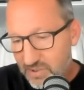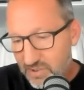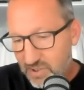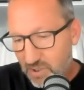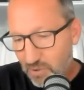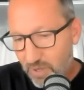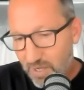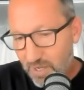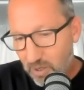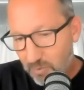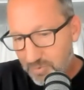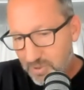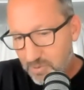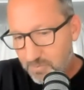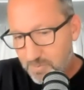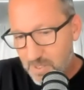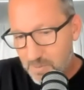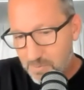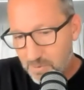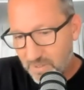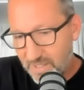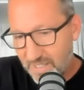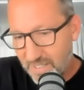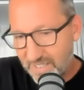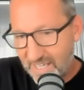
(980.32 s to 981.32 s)
So help the
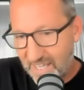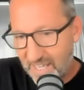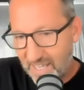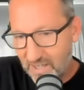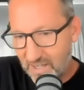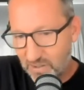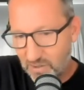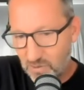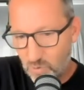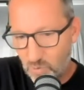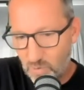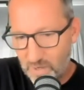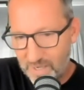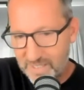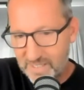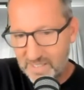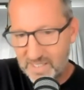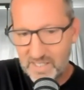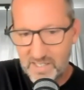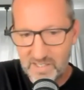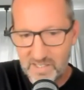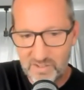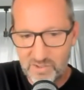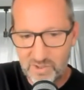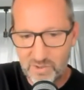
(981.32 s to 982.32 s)
people that can't
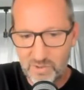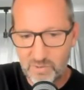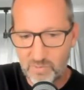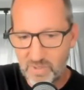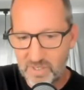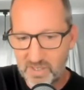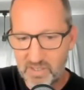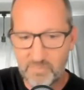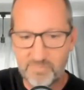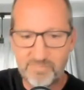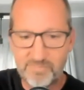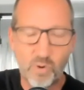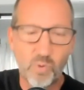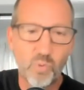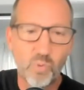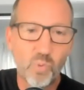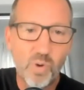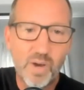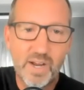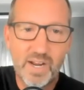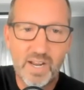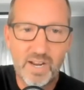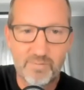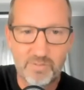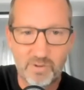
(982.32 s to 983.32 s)
quite get into a rhythm for
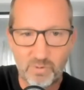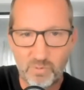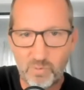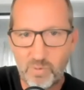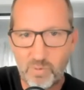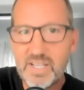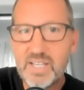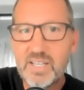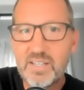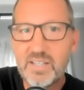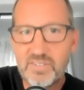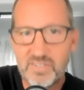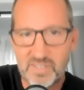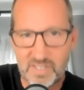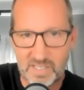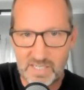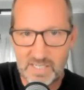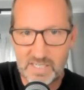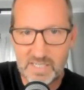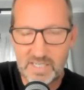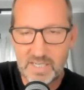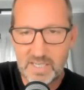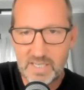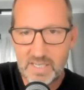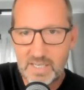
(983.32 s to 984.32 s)
whatever
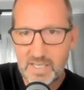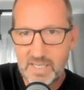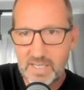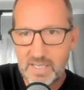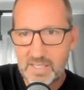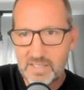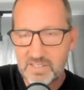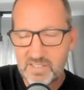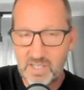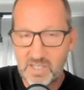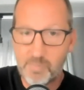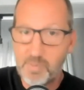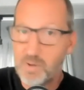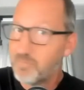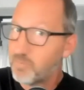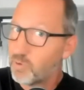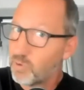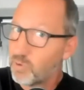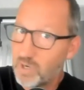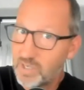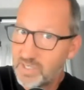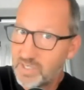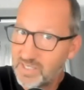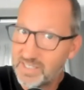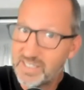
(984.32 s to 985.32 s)
reason. Some of
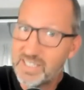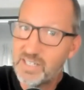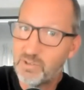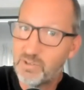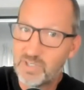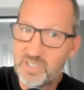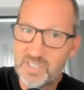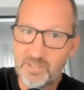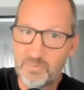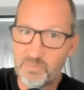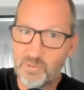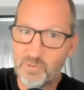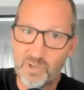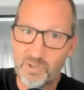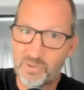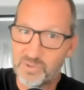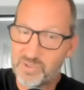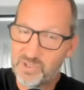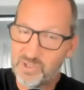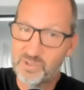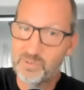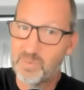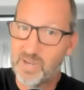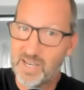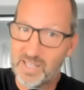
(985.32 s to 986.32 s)
them are in leadership
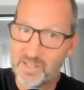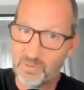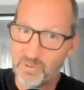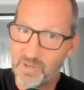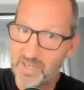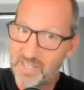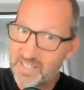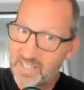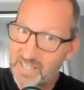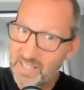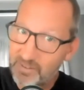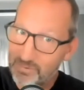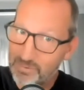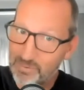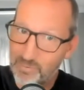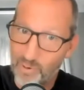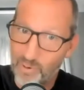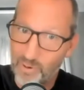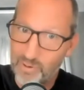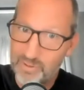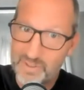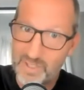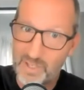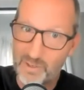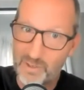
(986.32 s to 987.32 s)
roles too, by the way. They've
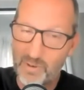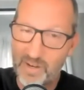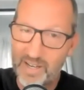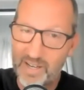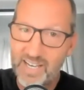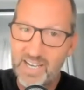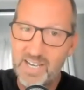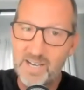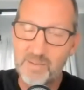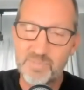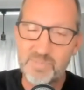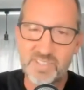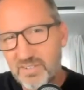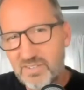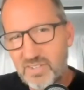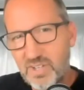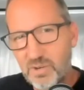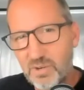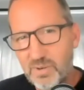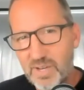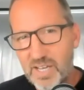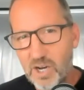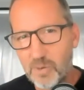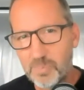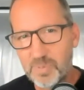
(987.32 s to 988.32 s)
worked their way up.
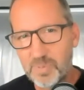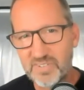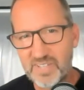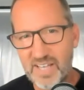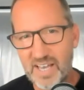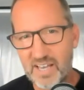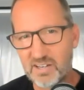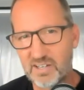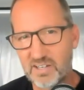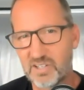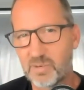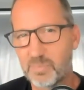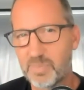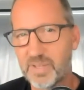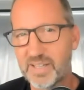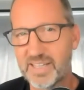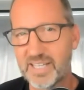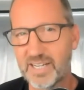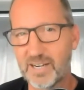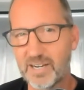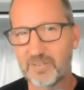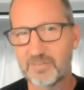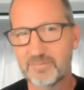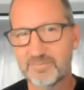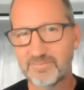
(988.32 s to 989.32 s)
So help us out a little
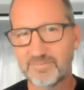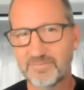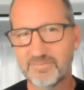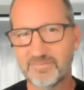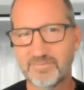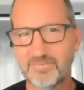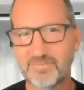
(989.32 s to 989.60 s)
bit there.